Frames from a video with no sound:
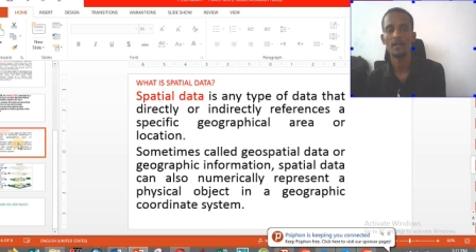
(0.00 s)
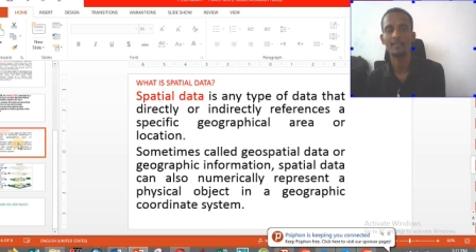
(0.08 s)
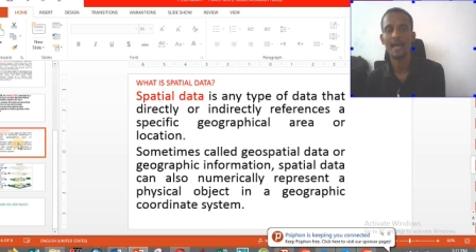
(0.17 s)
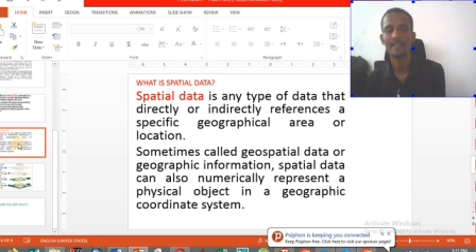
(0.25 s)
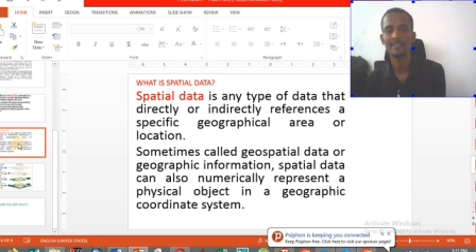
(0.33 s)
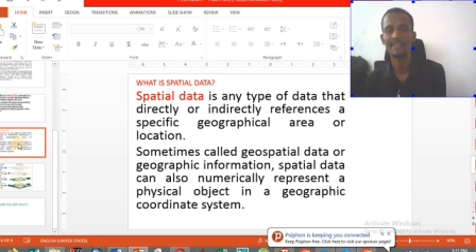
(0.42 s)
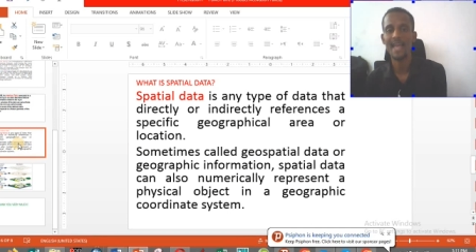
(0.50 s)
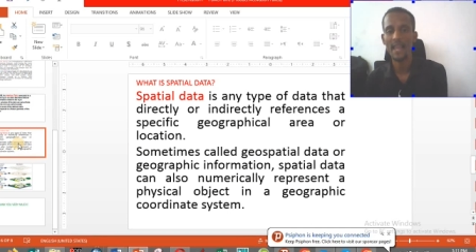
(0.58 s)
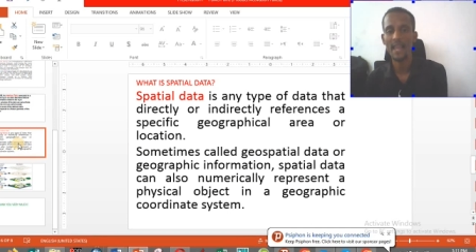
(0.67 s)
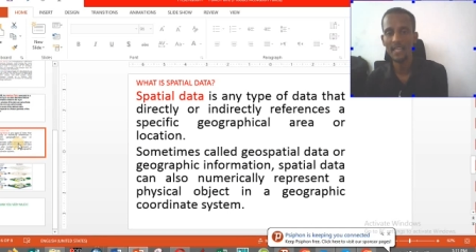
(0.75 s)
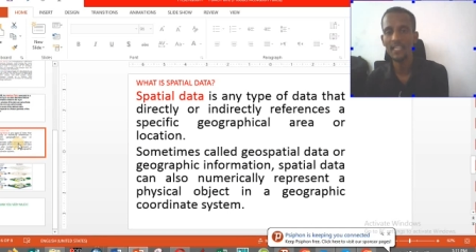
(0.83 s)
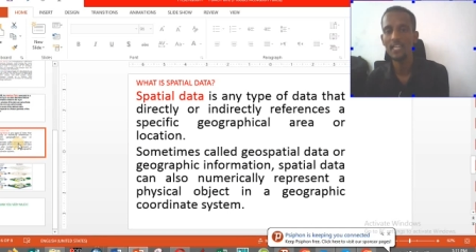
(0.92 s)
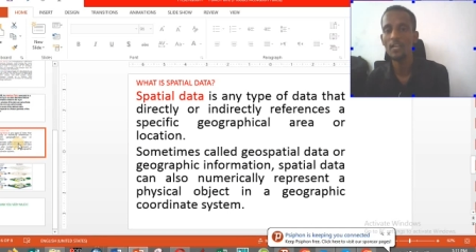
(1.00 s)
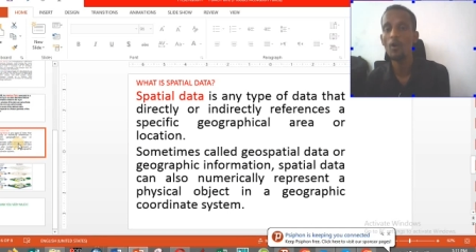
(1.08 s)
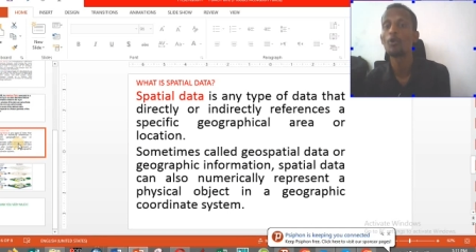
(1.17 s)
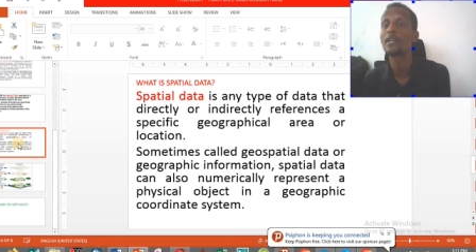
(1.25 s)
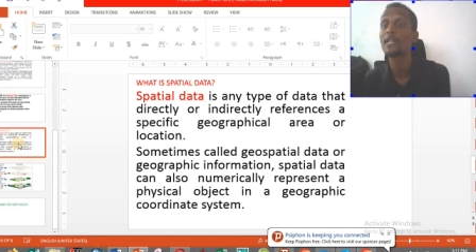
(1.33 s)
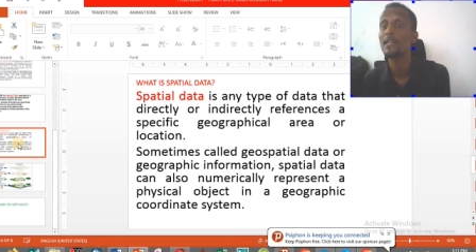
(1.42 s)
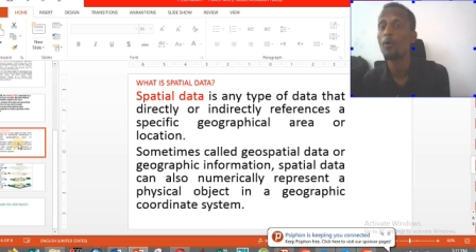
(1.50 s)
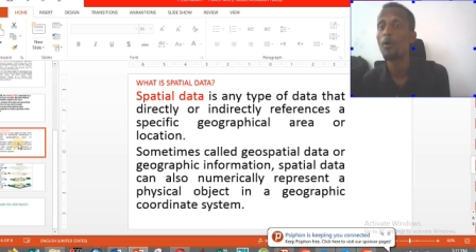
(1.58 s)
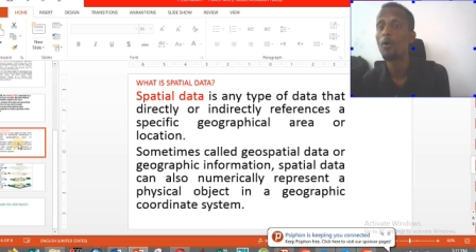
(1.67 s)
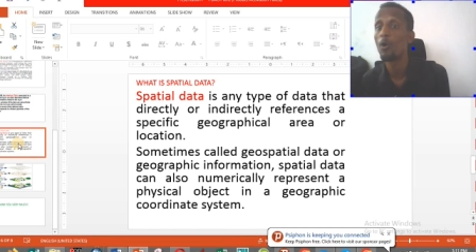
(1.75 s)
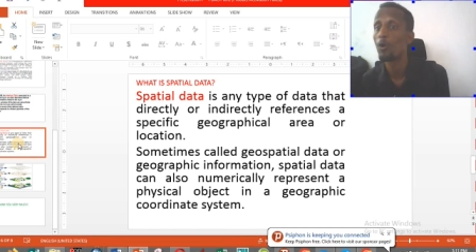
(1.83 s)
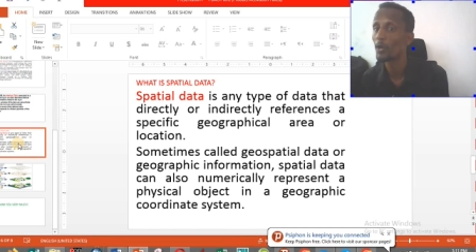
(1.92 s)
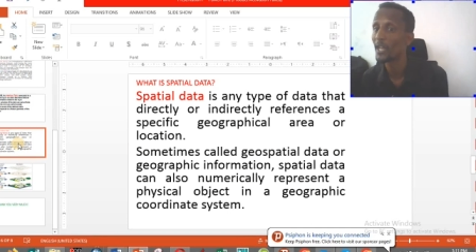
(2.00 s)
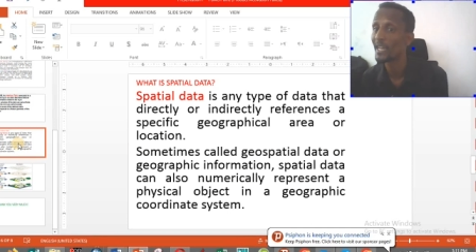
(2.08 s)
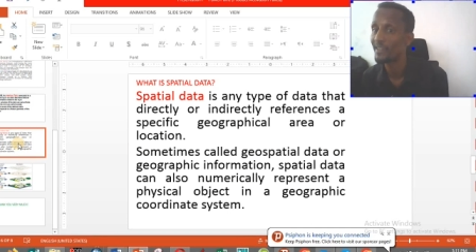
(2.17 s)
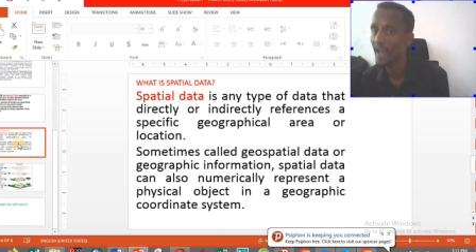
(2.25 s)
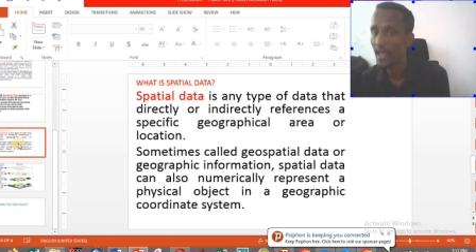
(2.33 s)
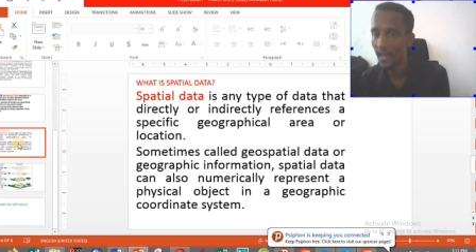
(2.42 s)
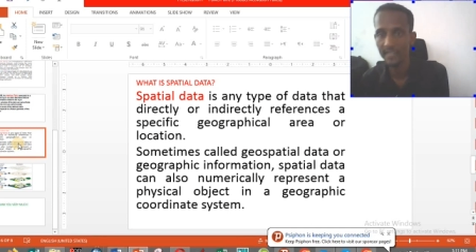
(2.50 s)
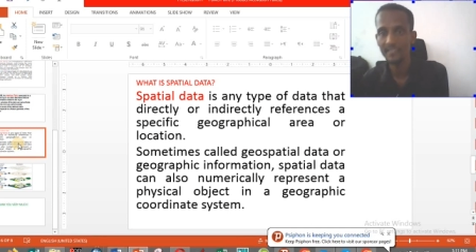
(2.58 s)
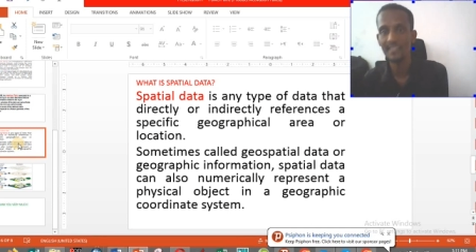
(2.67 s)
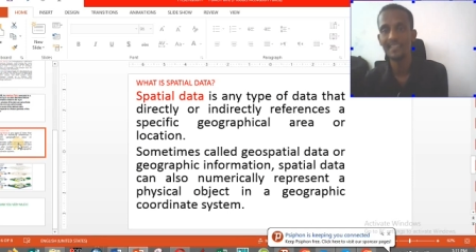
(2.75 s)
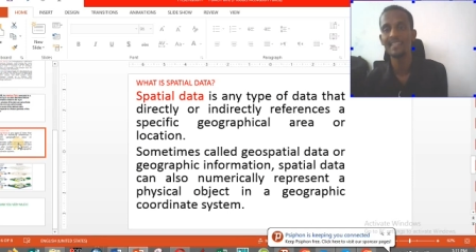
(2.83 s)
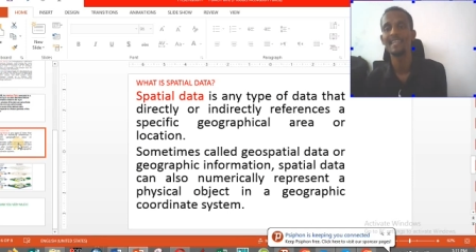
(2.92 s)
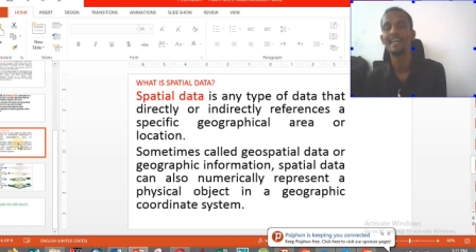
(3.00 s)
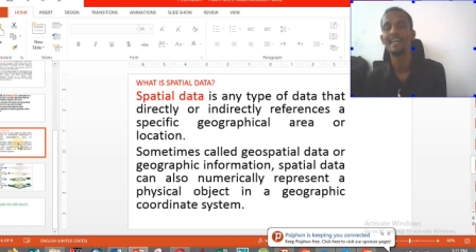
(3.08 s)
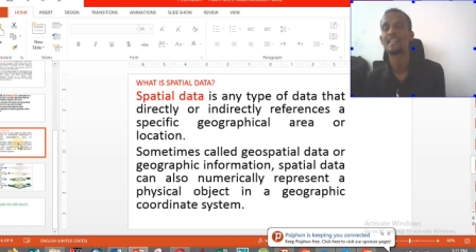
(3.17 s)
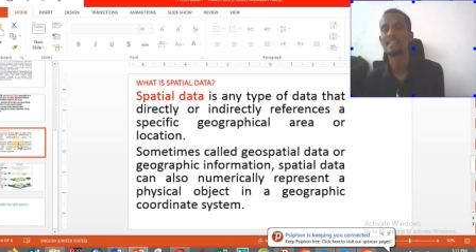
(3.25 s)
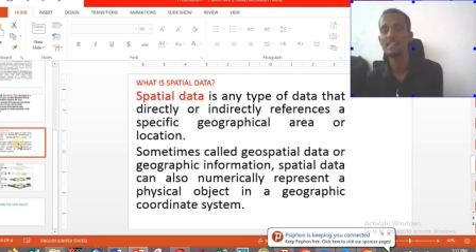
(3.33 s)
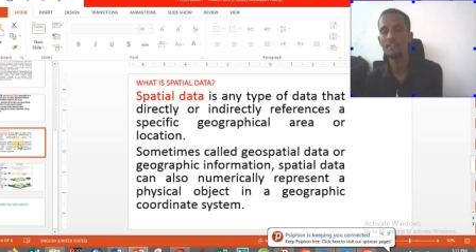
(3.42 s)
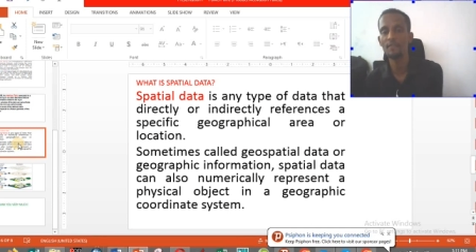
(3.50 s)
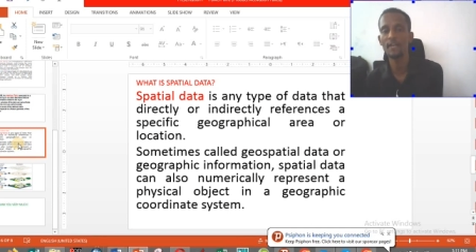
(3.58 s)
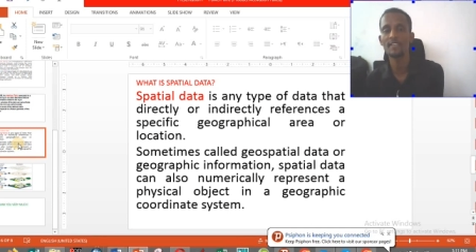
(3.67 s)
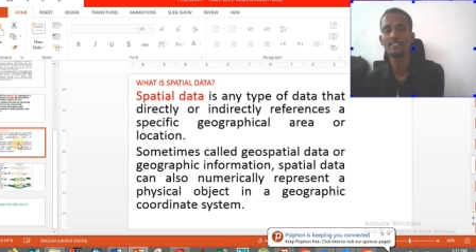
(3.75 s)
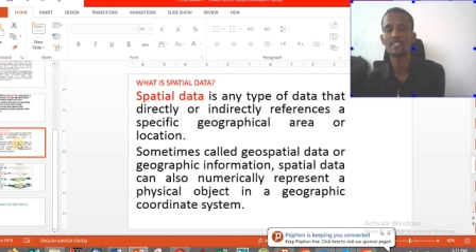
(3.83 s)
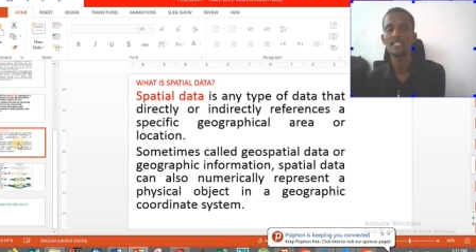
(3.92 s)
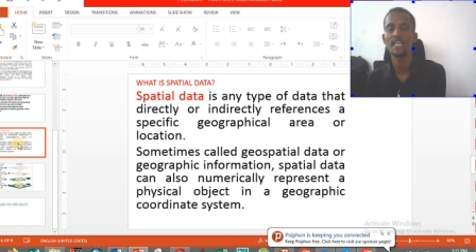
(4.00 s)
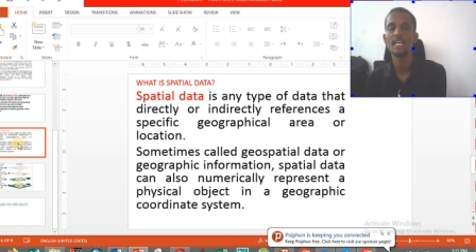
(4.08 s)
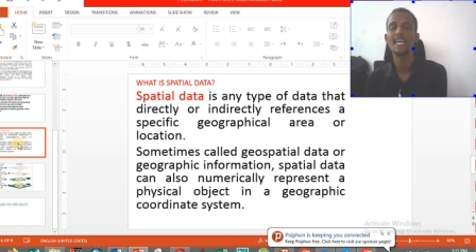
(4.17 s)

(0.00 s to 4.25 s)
that directly or indirectly reference